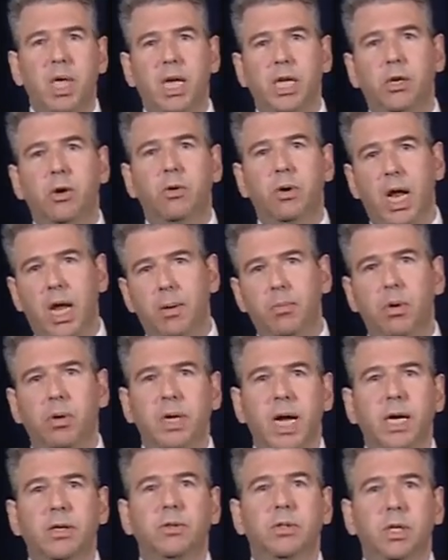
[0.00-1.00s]
that your neighbor
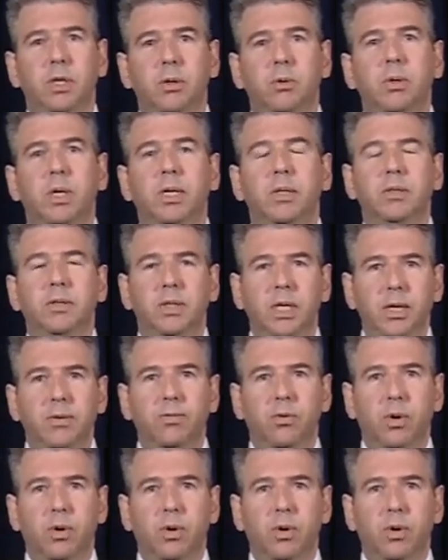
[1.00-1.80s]
next to you can see,